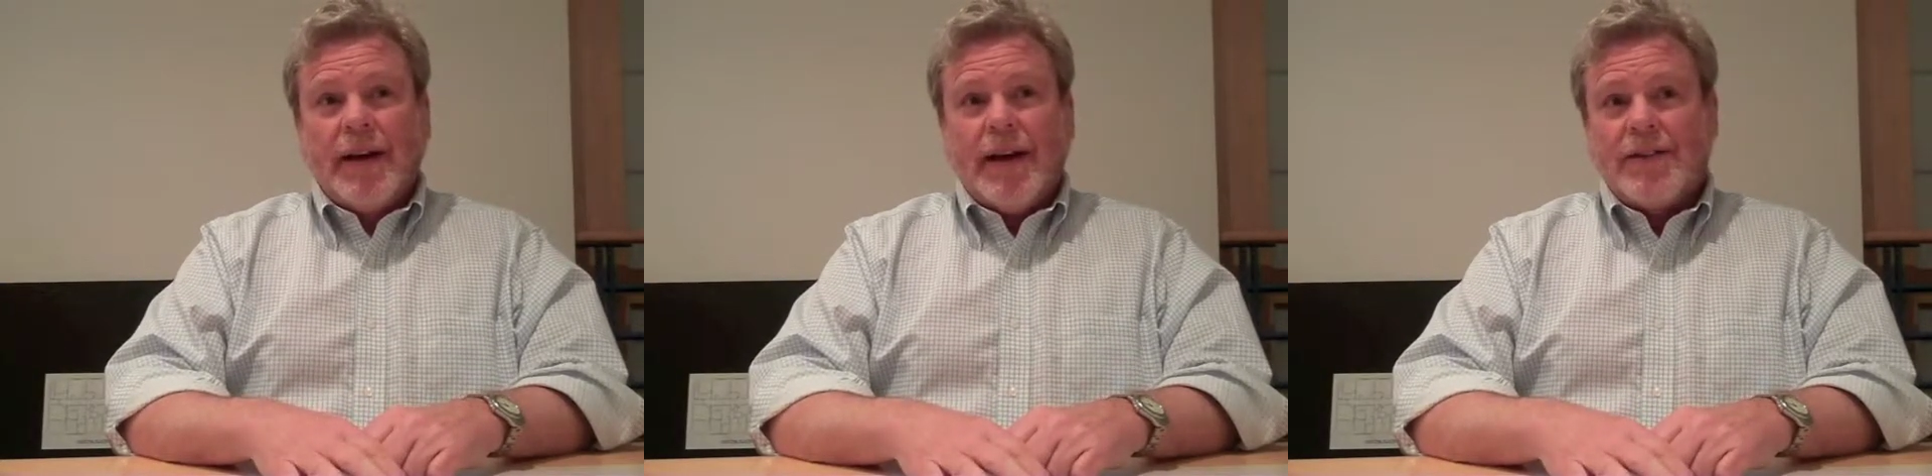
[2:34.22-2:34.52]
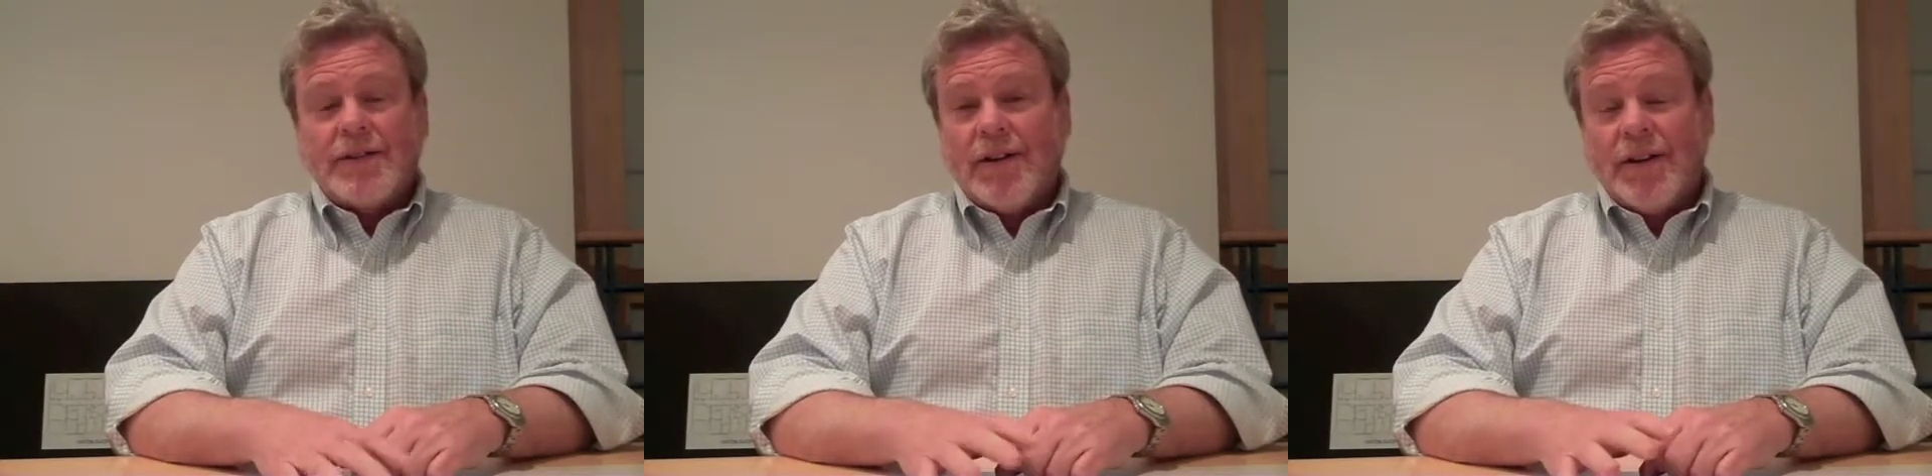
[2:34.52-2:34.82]
I
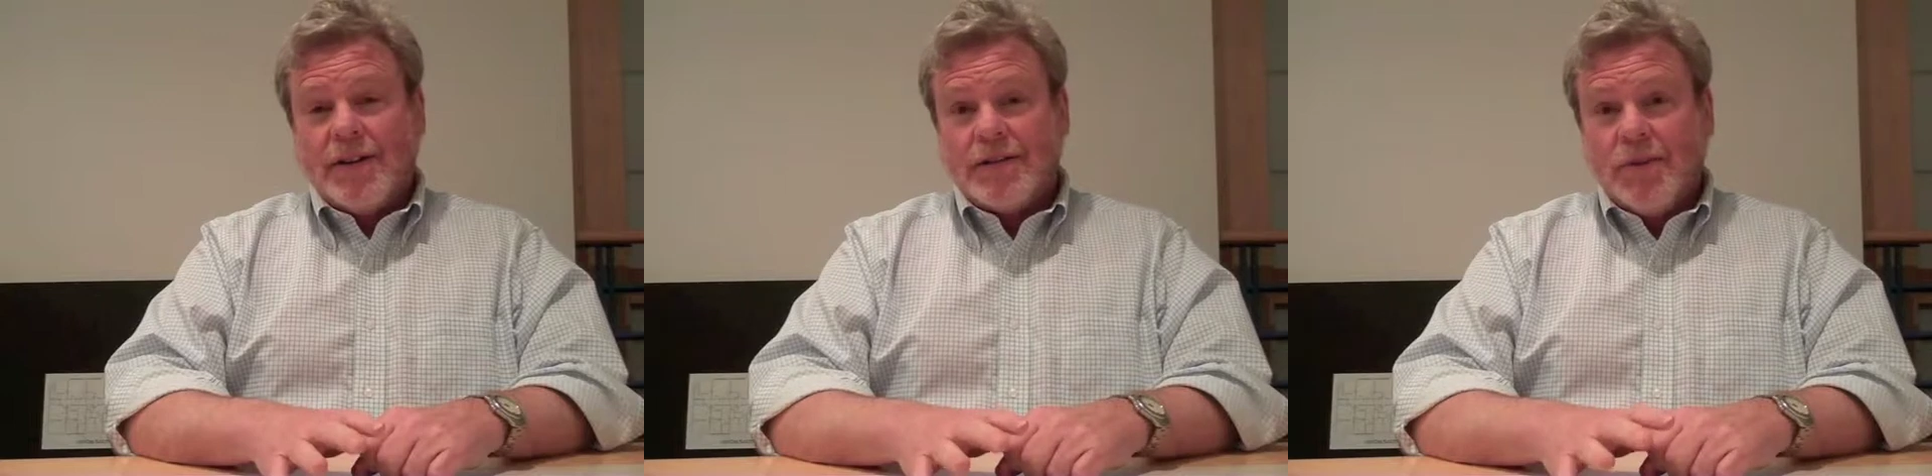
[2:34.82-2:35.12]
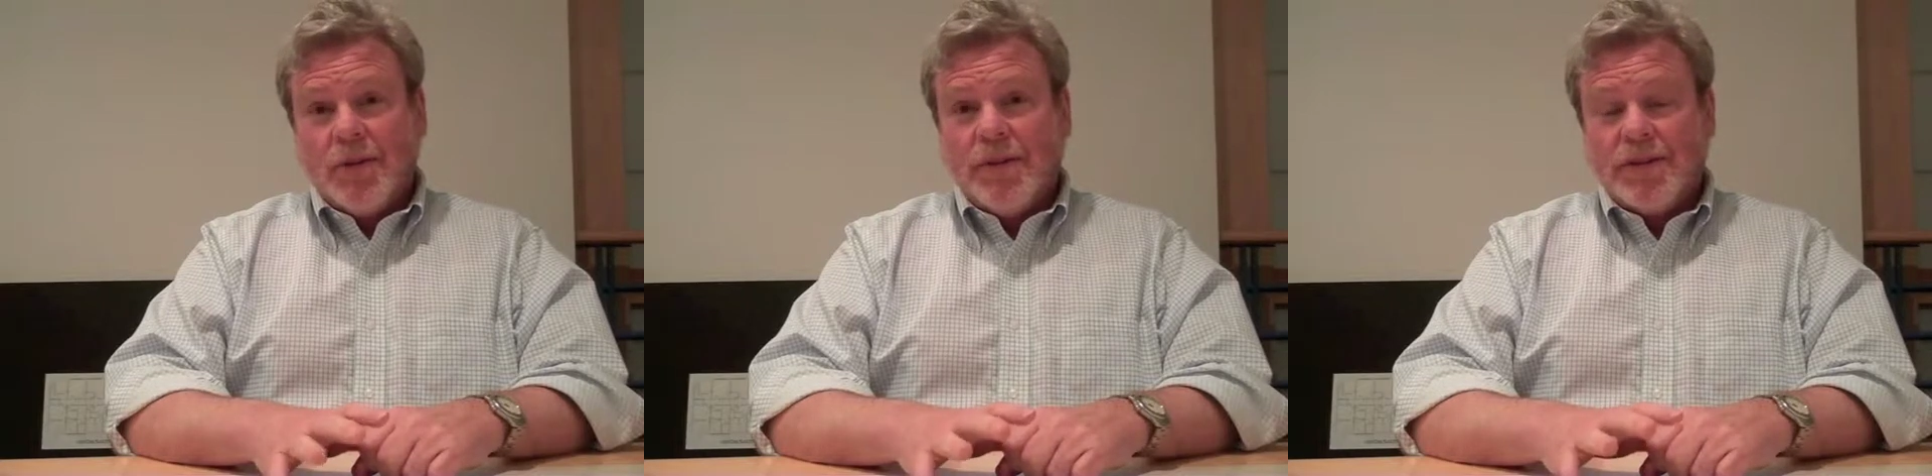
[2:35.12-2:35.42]
started a
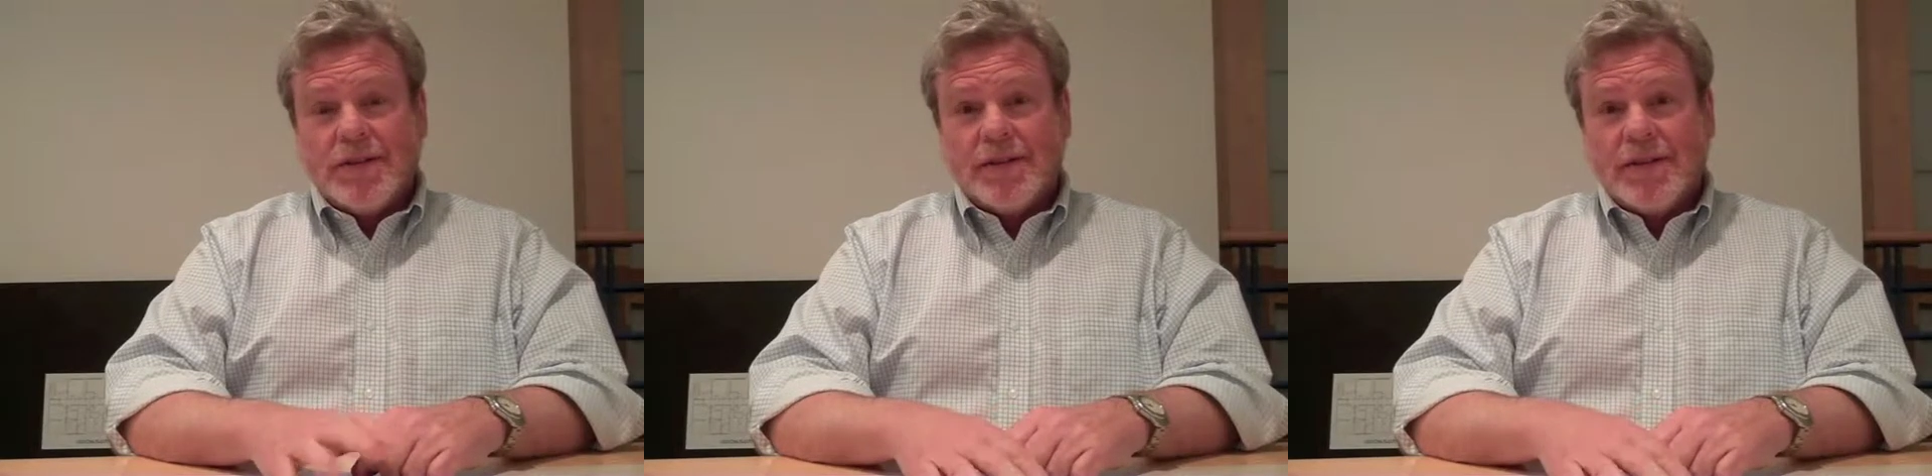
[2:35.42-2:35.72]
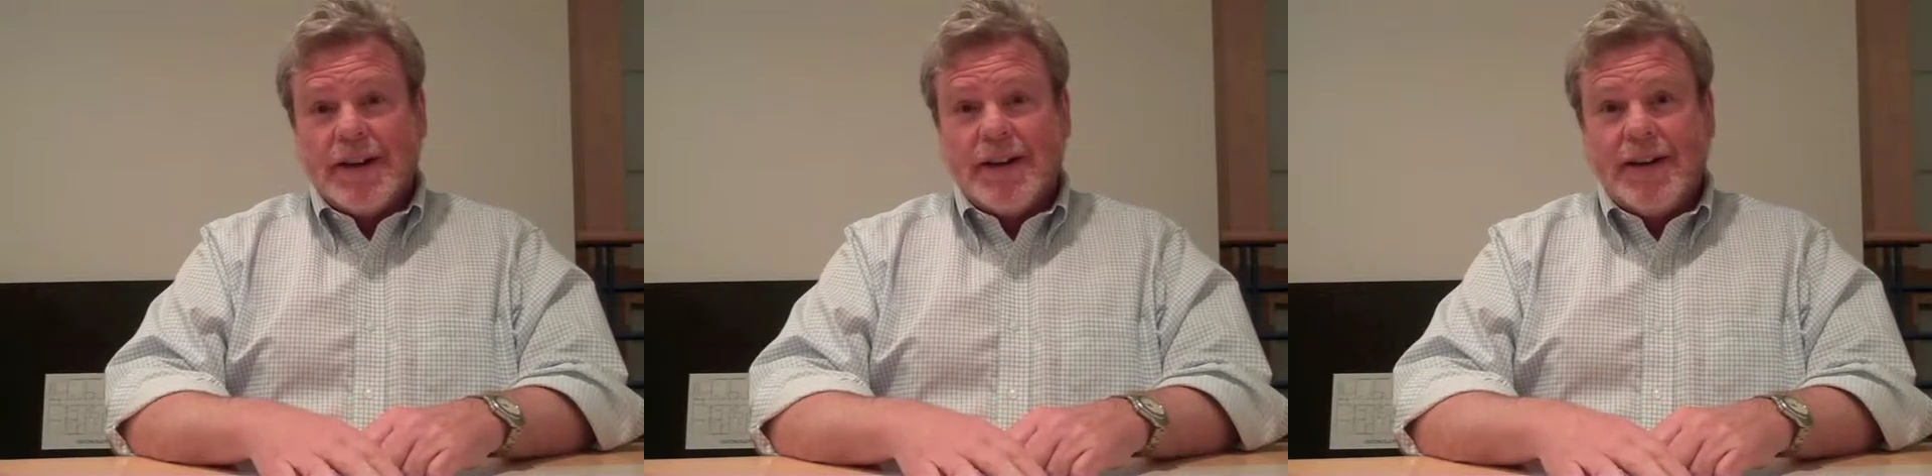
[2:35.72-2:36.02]
small business
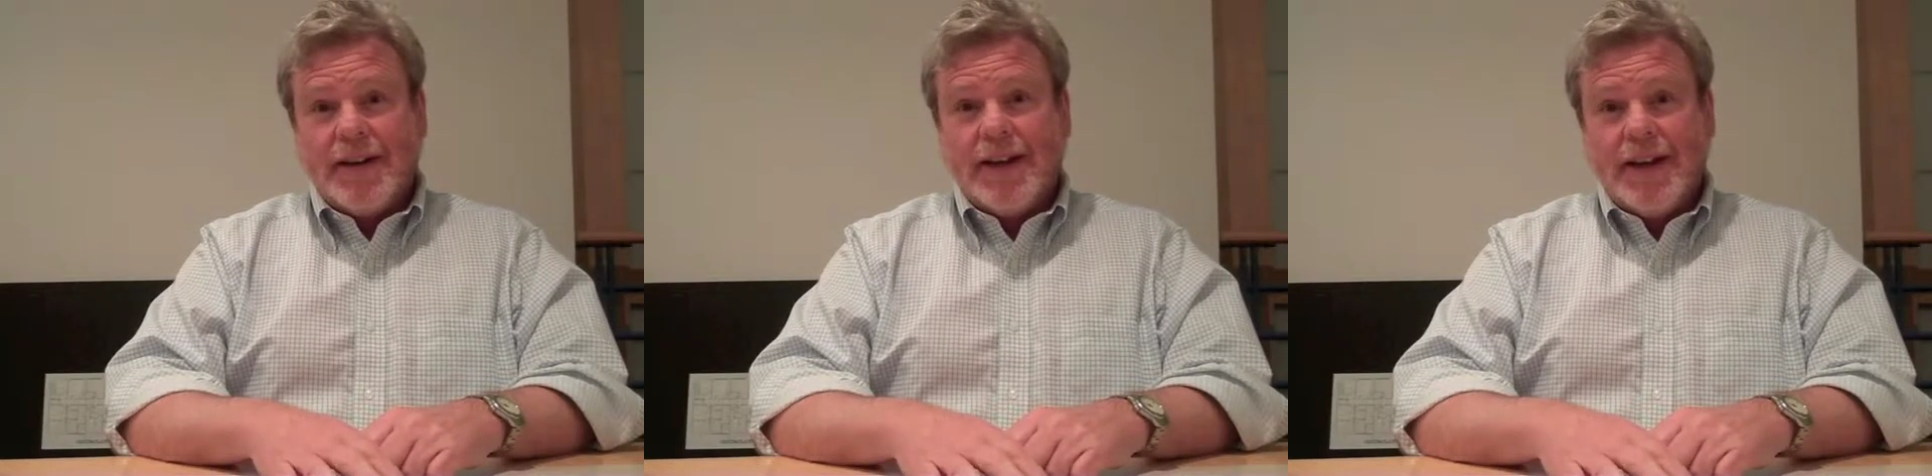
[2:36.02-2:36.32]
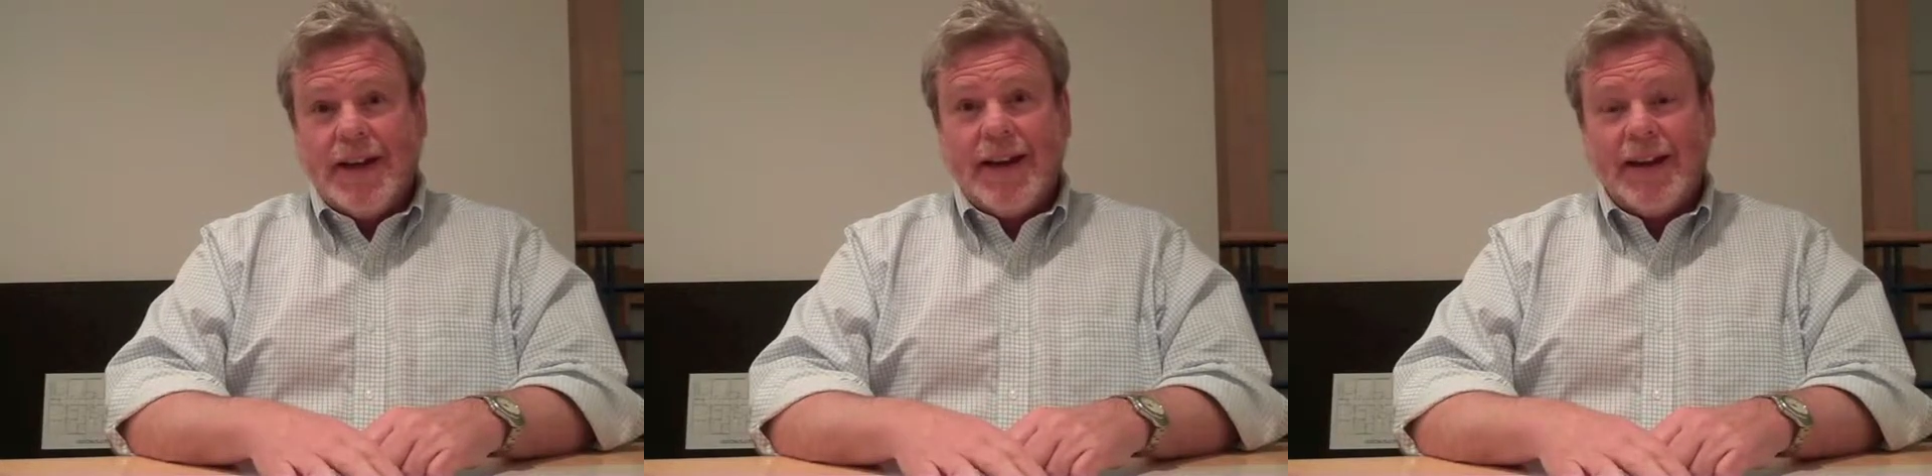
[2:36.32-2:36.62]
in
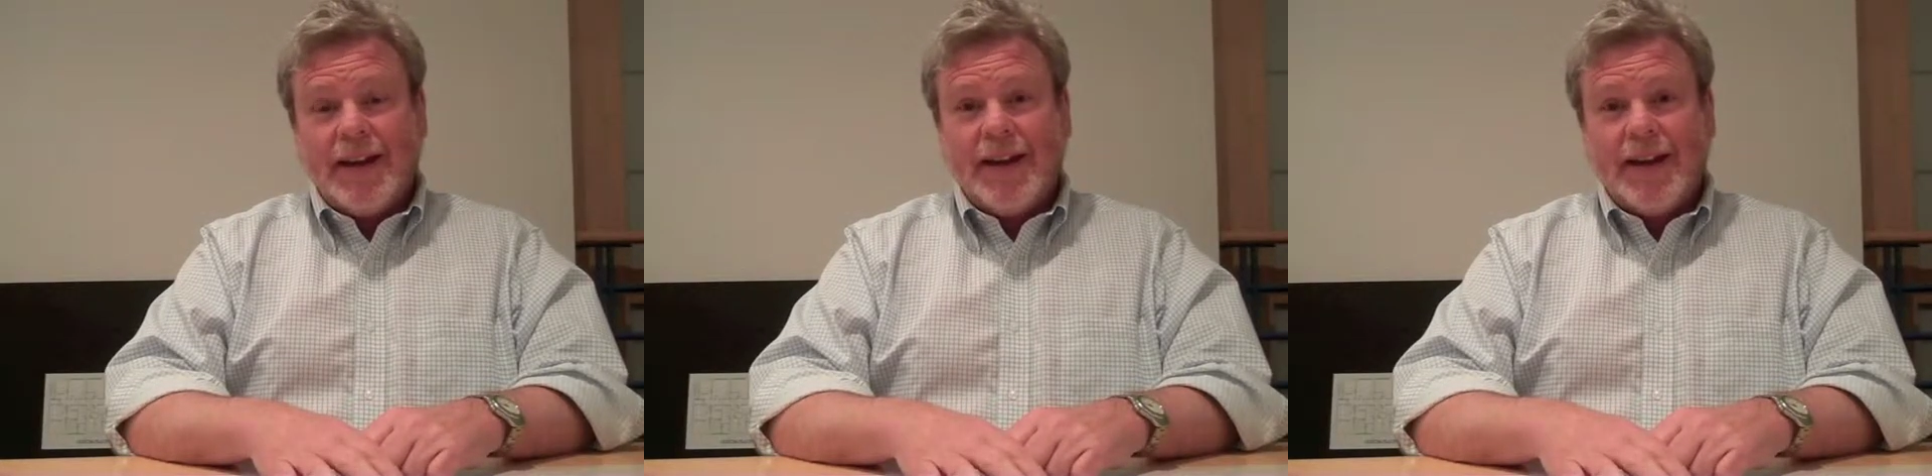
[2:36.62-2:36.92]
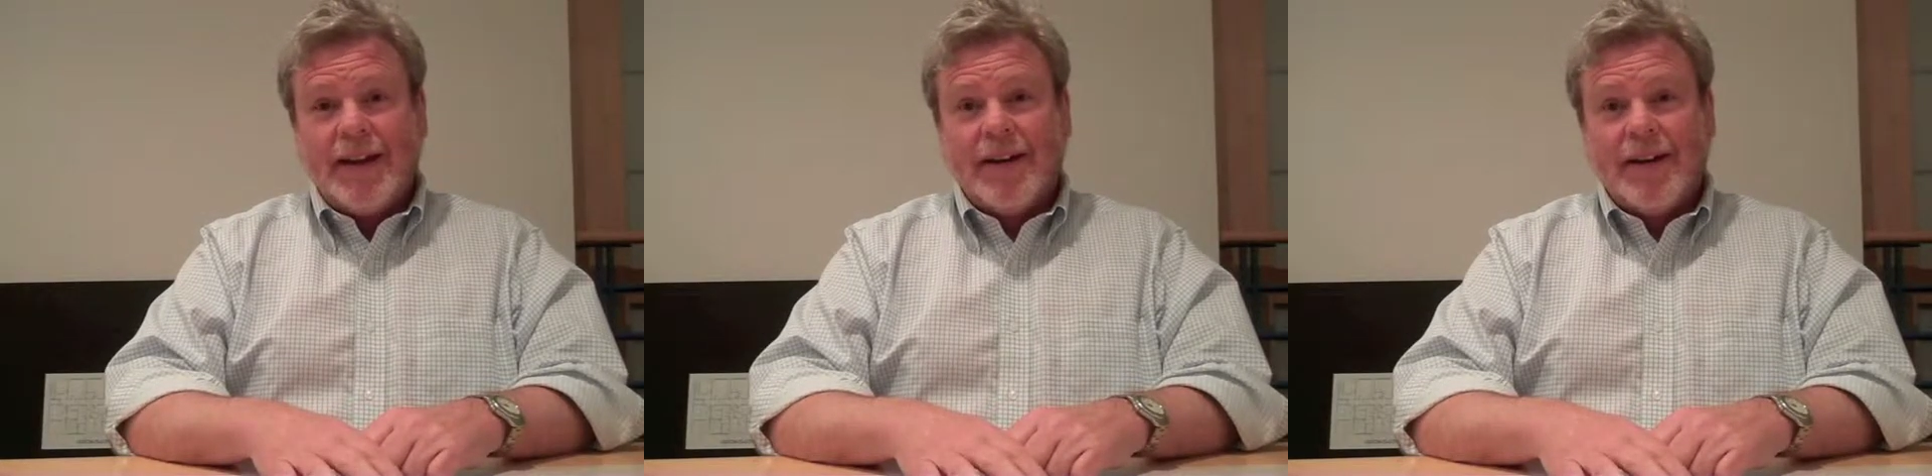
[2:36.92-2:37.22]
1988,
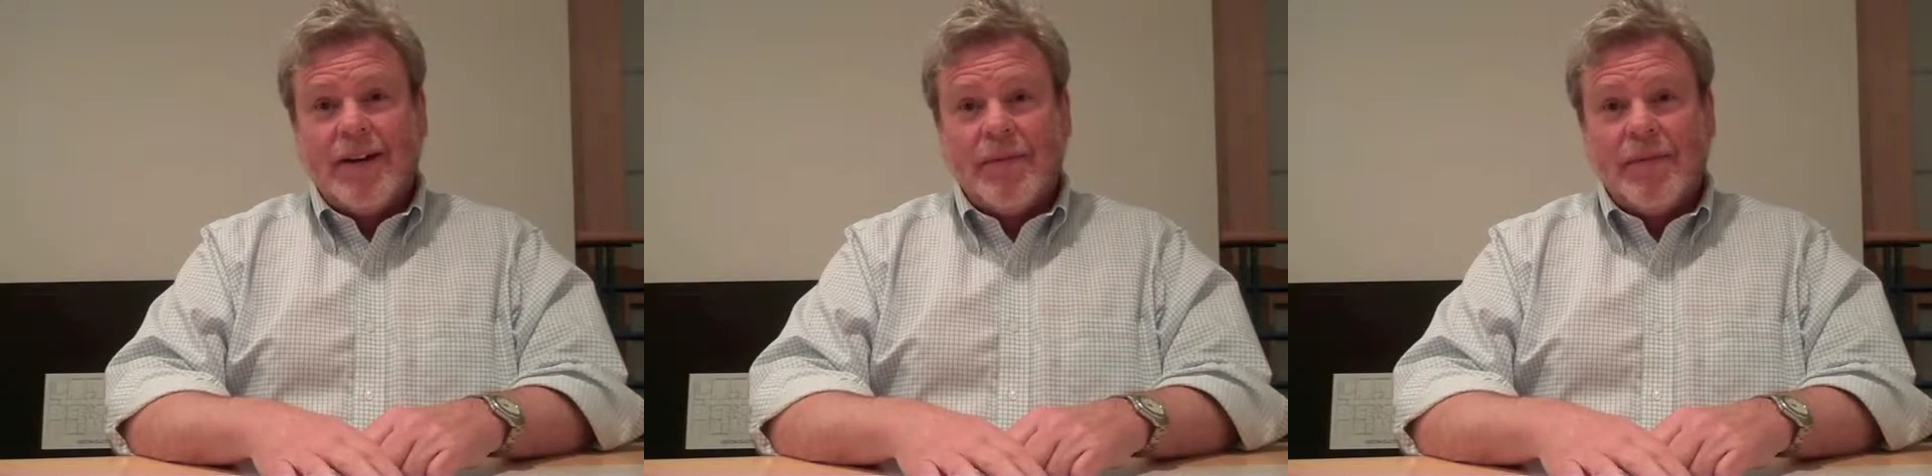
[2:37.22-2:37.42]
and